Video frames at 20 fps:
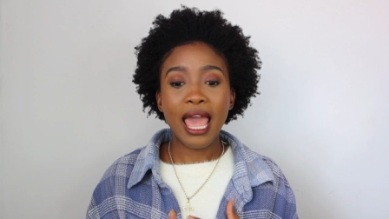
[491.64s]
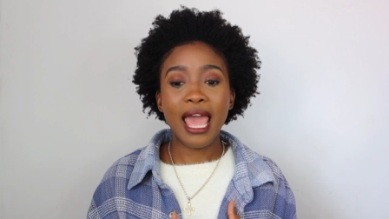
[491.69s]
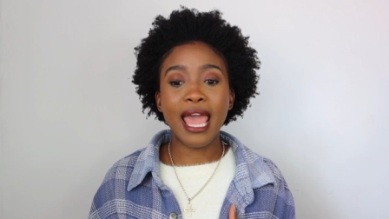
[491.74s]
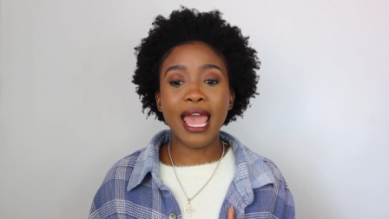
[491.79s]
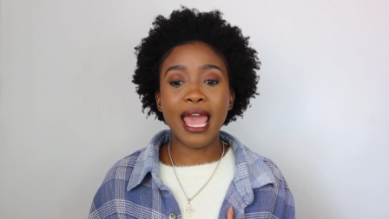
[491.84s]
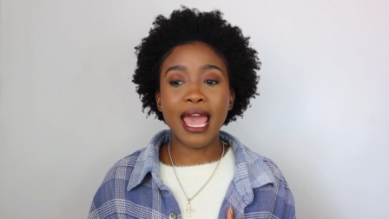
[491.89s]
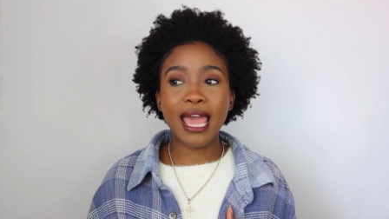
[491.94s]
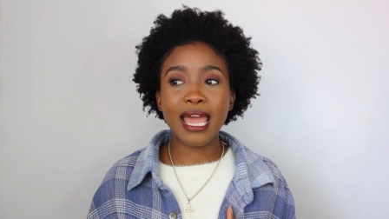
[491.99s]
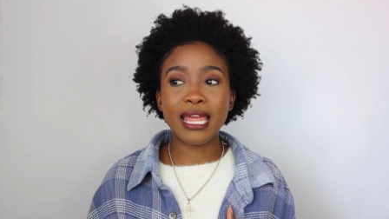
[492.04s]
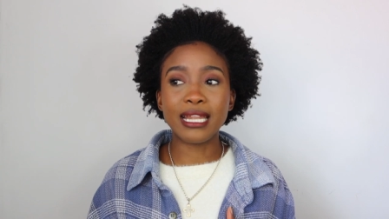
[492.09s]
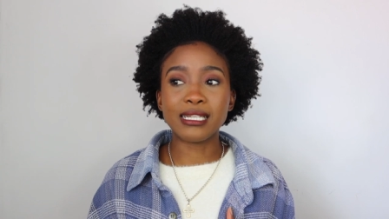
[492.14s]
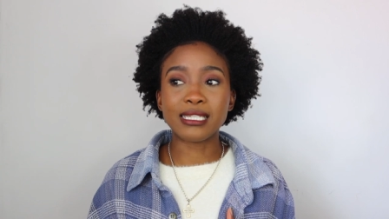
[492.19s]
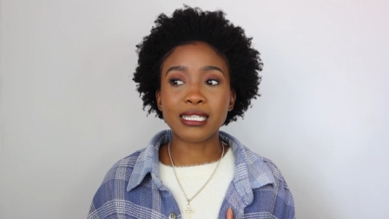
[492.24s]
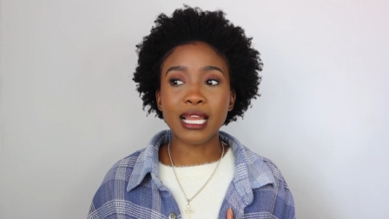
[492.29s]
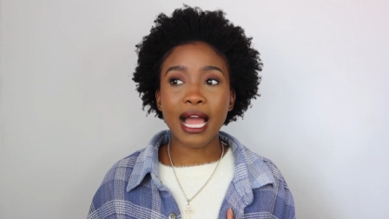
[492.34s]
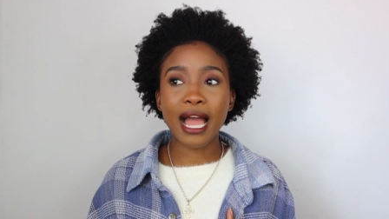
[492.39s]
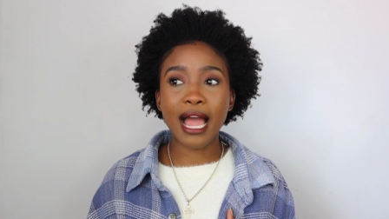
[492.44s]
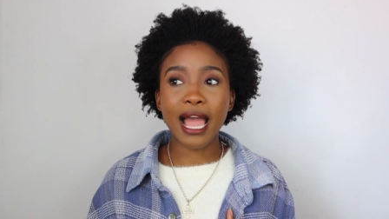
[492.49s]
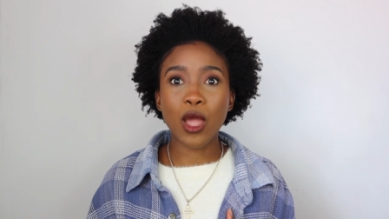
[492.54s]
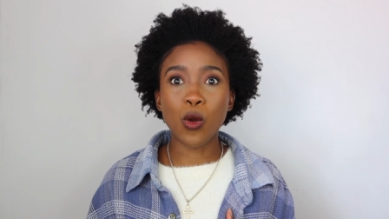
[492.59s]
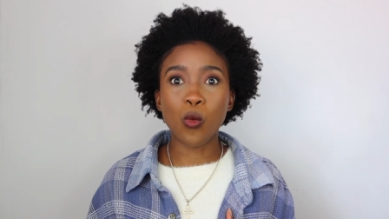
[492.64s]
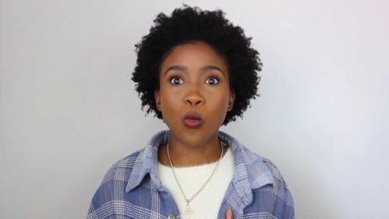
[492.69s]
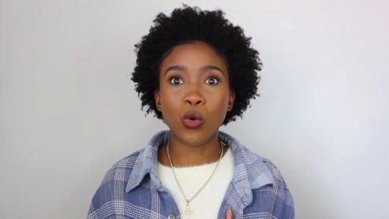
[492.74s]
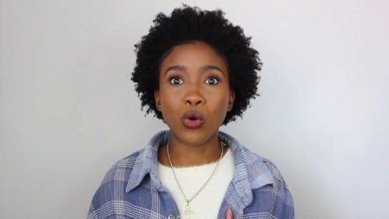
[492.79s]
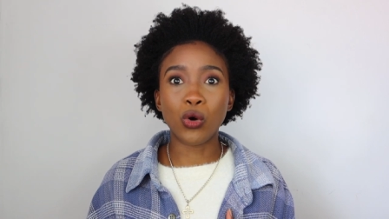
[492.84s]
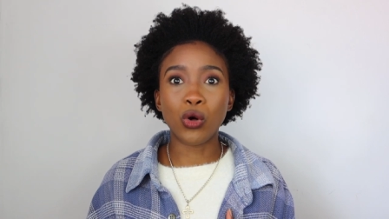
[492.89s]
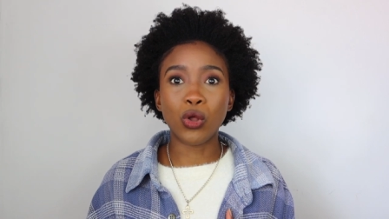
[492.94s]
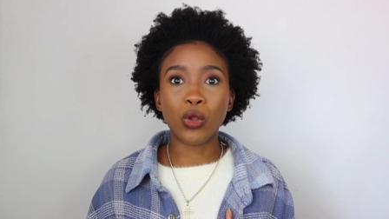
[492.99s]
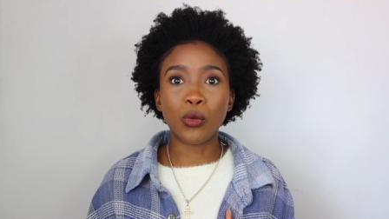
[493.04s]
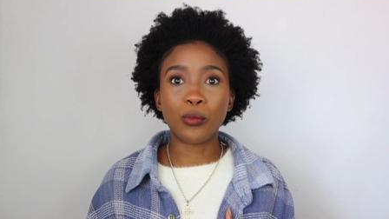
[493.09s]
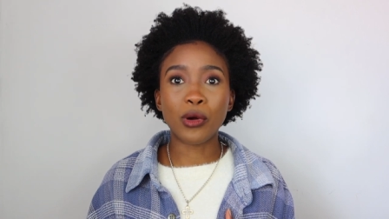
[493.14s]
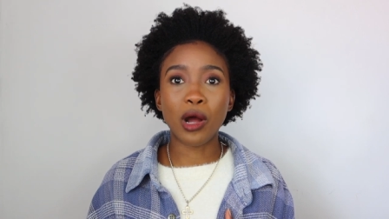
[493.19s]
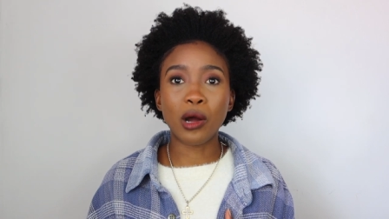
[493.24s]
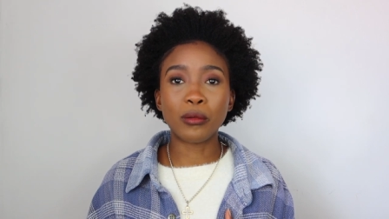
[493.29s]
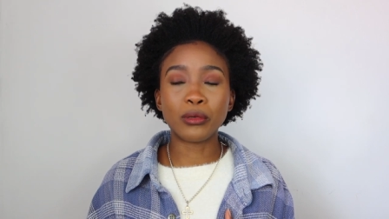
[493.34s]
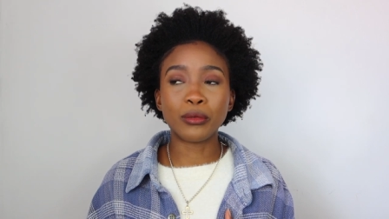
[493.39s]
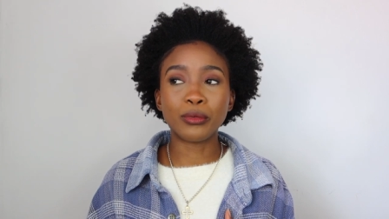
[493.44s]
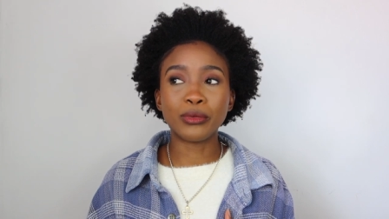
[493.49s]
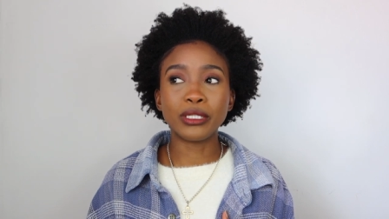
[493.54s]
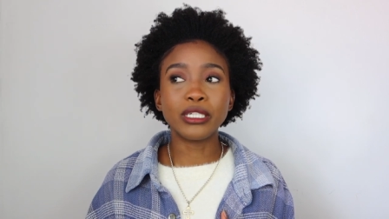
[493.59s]
and I will
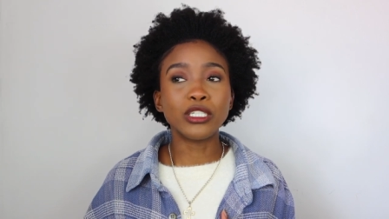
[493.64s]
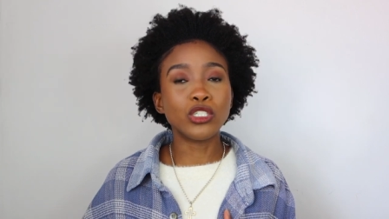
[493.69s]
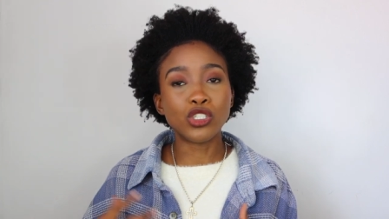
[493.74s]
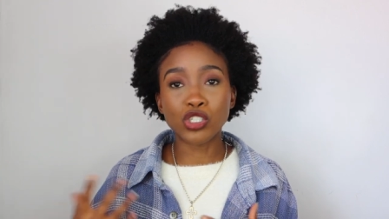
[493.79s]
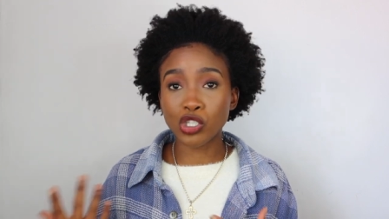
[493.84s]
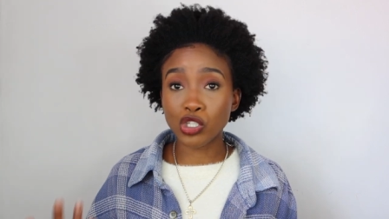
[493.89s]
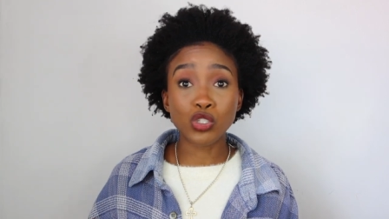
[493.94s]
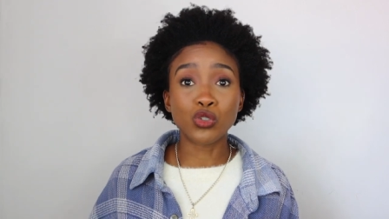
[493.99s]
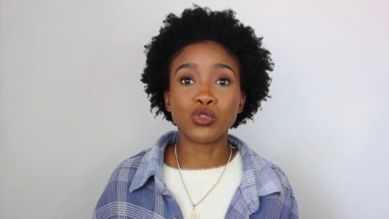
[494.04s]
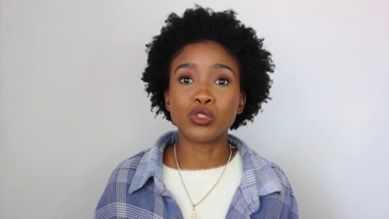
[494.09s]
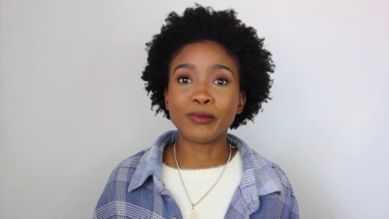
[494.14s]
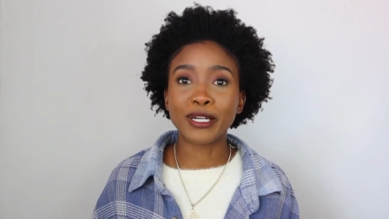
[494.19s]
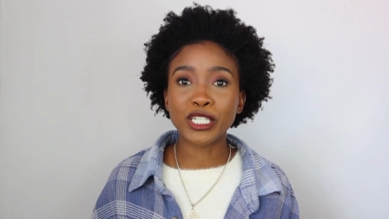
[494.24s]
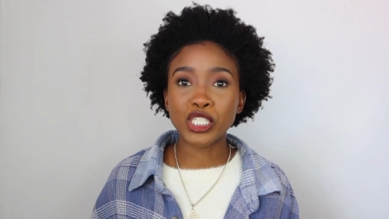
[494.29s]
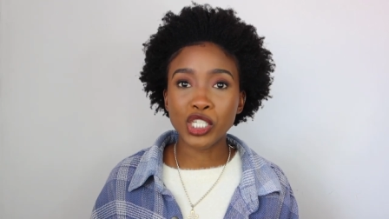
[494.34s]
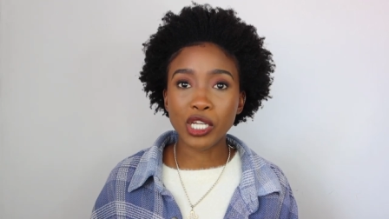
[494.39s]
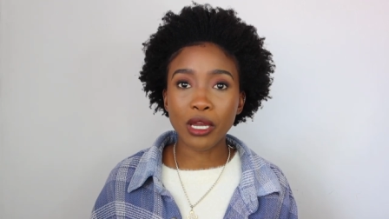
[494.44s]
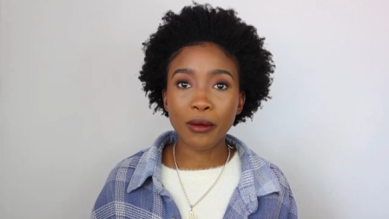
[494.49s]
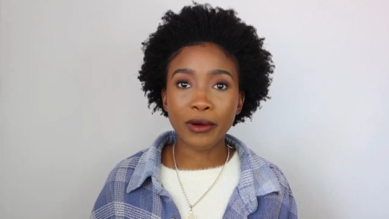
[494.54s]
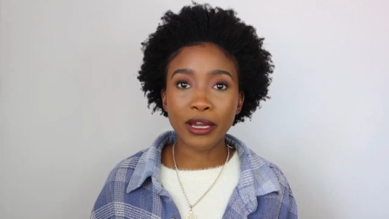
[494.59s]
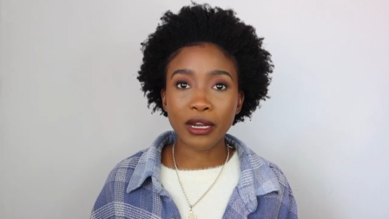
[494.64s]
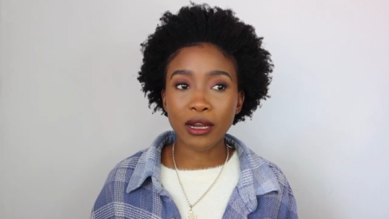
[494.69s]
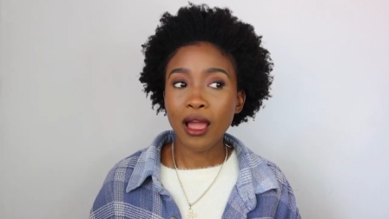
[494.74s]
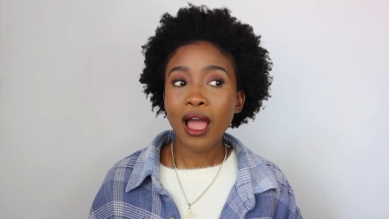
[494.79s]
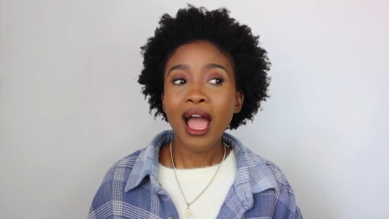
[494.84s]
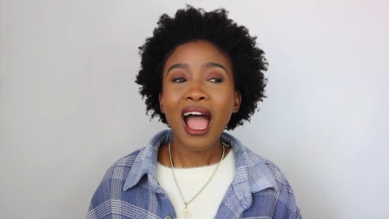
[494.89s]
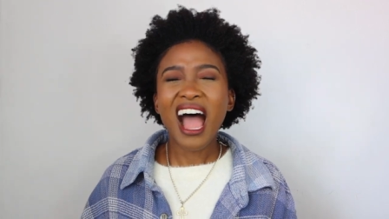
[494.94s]
probably just use my shea butter.